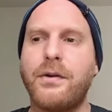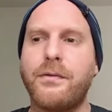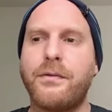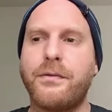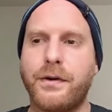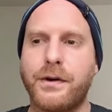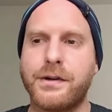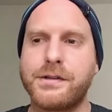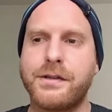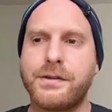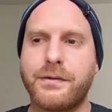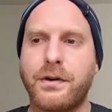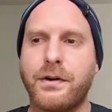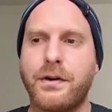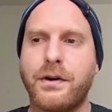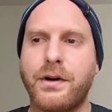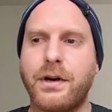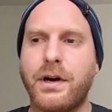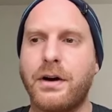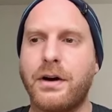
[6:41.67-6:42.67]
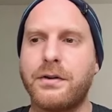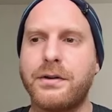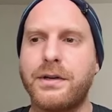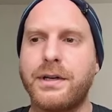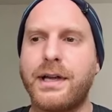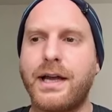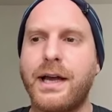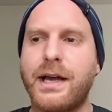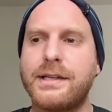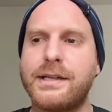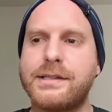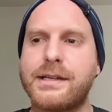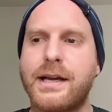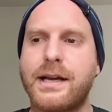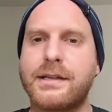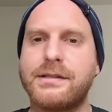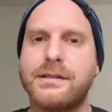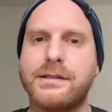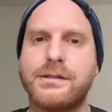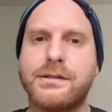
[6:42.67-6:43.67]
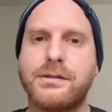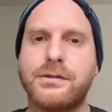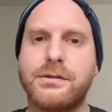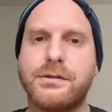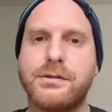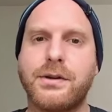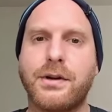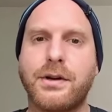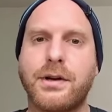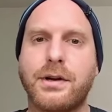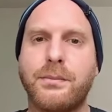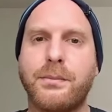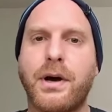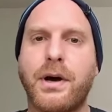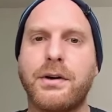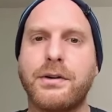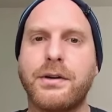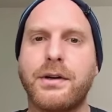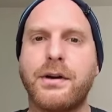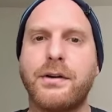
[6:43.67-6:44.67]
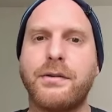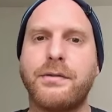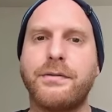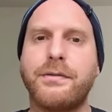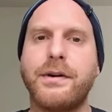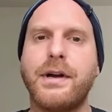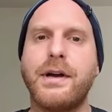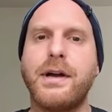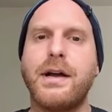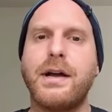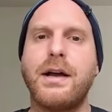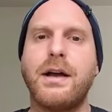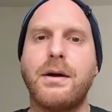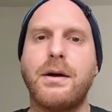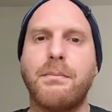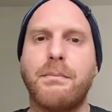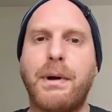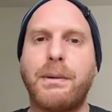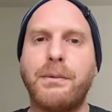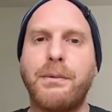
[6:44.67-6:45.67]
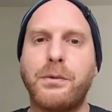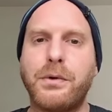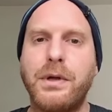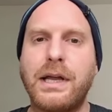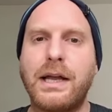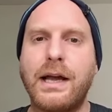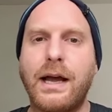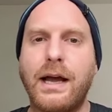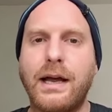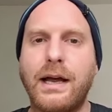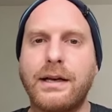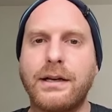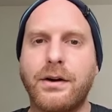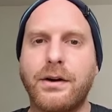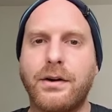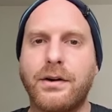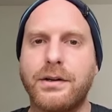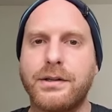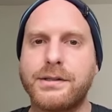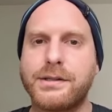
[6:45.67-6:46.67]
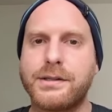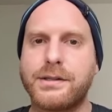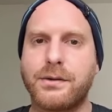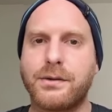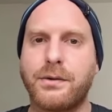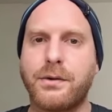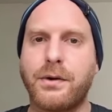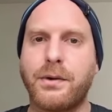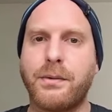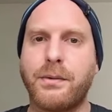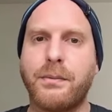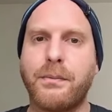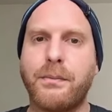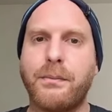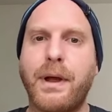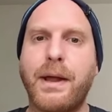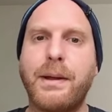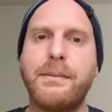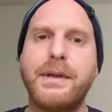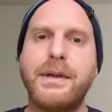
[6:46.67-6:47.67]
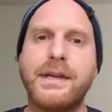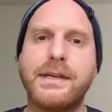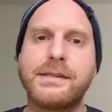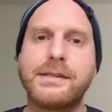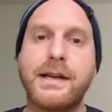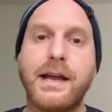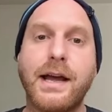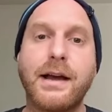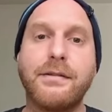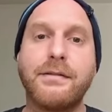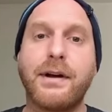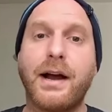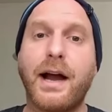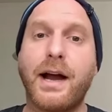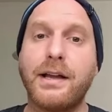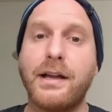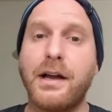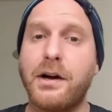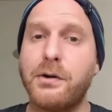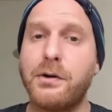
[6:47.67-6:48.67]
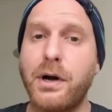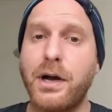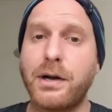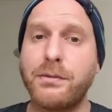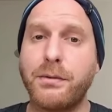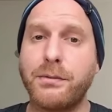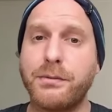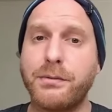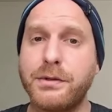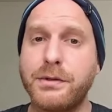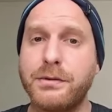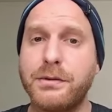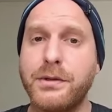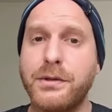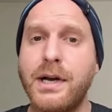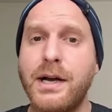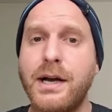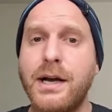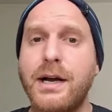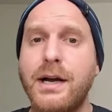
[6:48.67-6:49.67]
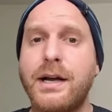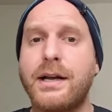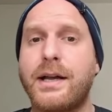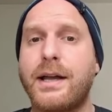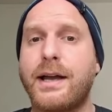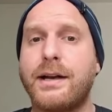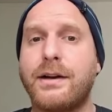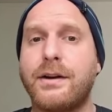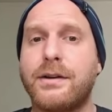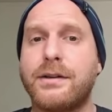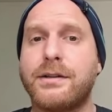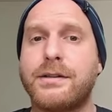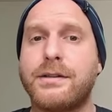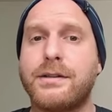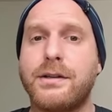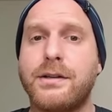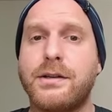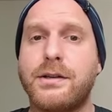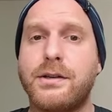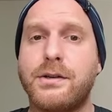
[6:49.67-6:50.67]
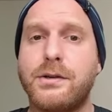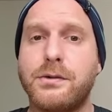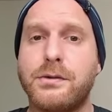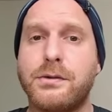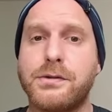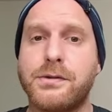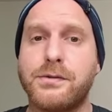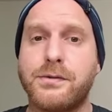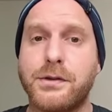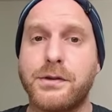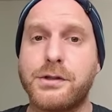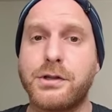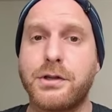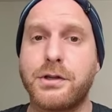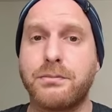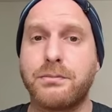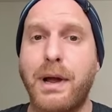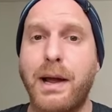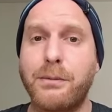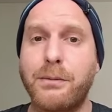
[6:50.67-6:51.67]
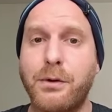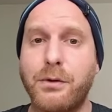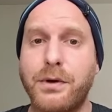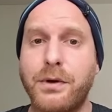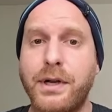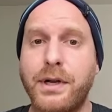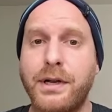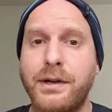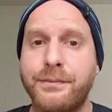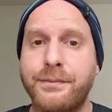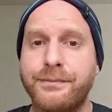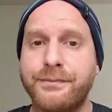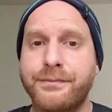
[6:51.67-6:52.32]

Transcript: first of all, only has access to a certain amount of memory and also maybe doesn't have an I/O MMU, cannot use virtual memory.